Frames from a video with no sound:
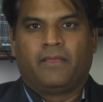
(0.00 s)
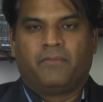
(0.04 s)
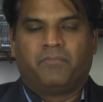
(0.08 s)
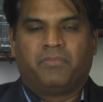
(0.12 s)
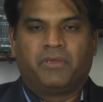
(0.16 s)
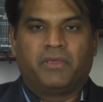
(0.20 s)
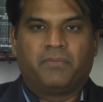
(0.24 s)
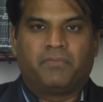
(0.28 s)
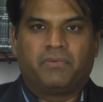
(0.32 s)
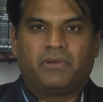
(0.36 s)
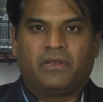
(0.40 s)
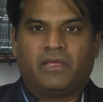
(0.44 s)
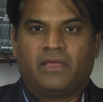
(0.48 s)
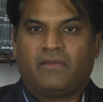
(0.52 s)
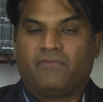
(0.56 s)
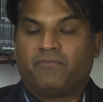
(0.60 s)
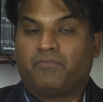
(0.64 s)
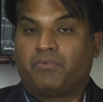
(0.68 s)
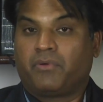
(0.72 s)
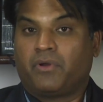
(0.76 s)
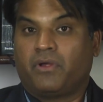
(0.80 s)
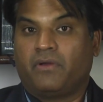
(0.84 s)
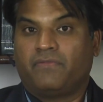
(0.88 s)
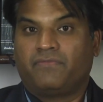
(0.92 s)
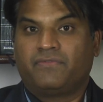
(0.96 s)
People have
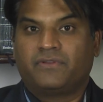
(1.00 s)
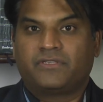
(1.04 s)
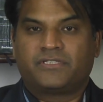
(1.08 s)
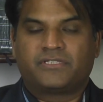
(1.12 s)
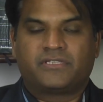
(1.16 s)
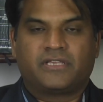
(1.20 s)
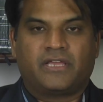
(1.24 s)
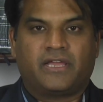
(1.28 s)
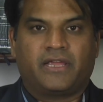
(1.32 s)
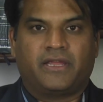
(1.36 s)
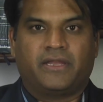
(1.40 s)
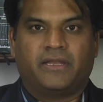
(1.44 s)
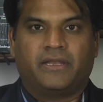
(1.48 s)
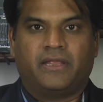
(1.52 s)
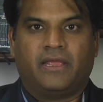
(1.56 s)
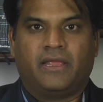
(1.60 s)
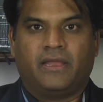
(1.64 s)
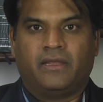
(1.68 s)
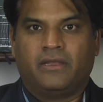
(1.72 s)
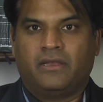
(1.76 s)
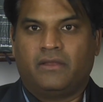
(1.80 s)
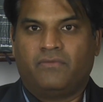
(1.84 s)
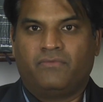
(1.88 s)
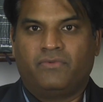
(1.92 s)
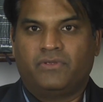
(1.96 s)
prophesied,
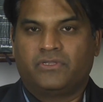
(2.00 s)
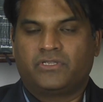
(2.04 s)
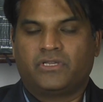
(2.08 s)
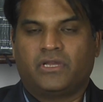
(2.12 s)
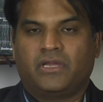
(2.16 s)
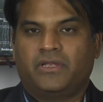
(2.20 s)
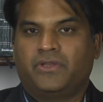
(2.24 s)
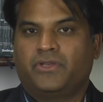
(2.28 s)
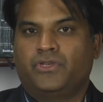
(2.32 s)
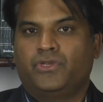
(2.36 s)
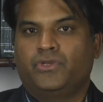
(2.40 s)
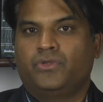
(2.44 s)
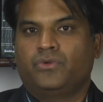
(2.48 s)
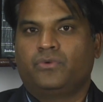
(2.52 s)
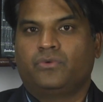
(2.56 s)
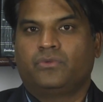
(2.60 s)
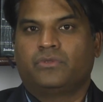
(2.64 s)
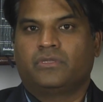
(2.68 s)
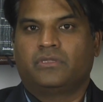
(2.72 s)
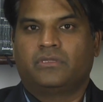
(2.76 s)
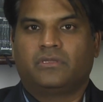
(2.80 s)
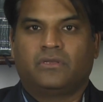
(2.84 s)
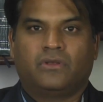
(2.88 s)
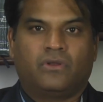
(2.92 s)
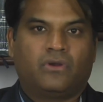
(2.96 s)
and which I knew
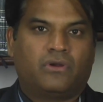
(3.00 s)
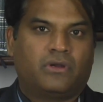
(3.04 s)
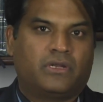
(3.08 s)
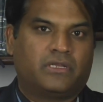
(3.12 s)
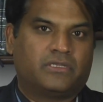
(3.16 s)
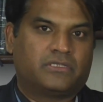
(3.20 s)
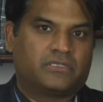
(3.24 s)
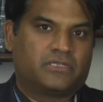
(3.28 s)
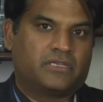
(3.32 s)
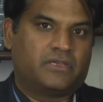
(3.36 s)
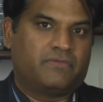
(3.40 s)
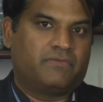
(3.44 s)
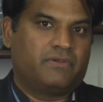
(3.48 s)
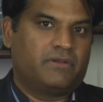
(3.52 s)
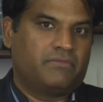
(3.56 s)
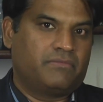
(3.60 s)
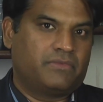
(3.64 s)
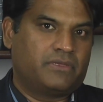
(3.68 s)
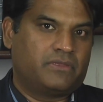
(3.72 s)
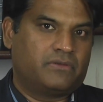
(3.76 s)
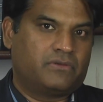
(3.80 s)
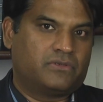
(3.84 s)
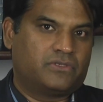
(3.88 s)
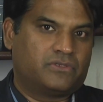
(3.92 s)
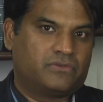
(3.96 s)
that the Lord has given
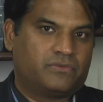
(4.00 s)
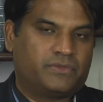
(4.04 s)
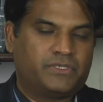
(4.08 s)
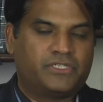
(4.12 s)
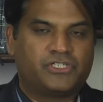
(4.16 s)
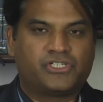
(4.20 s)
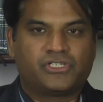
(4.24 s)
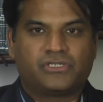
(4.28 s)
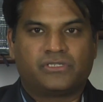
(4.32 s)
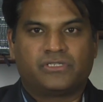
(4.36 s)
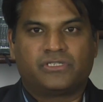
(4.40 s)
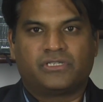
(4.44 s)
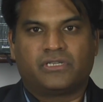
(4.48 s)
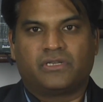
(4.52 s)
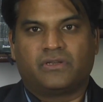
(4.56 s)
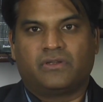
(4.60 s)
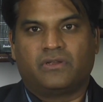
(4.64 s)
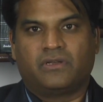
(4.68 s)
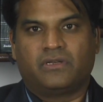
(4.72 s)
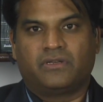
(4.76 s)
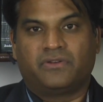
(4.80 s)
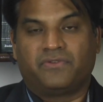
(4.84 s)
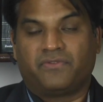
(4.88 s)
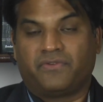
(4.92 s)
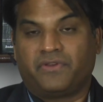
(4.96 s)
me those visions and
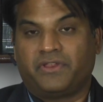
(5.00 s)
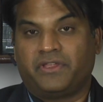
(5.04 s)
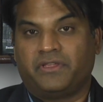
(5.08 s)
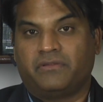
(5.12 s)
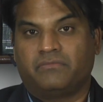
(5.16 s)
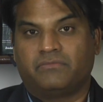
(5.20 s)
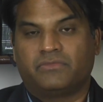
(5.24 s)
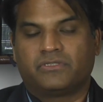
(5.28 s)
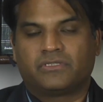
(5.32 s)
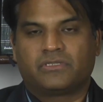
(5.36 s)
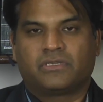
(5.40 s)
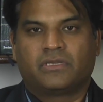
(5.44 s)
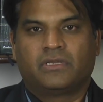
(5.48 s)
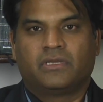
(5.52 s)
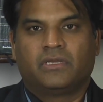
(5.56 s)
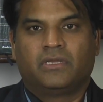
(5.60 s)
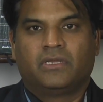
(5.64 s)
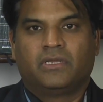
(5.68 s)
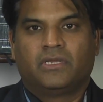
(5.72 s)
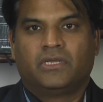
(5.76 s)
all dreams.